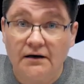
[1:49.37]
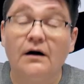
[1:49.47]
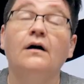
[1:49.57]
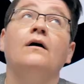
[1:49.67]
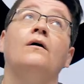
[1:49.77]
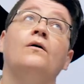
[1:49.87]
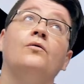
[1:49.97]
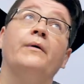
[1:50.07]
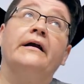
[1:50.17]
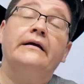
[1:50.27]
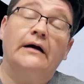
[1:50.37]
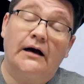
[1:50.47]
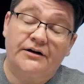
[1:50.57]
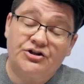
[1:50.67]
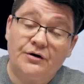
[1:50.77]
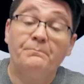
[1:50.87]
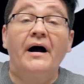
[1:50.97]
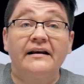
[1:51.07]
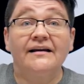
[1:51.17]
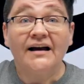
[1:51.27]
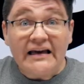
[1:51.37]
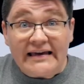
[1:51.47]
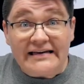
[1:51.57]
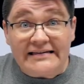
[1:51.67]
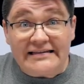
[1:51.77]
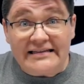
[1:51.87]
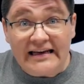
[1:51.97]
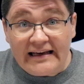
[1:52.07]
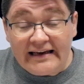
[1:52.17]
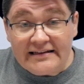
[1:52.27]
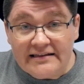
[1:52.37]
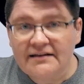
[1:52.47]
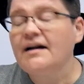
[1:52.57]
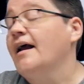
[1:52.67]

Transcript: Oh my gosh. But he did it.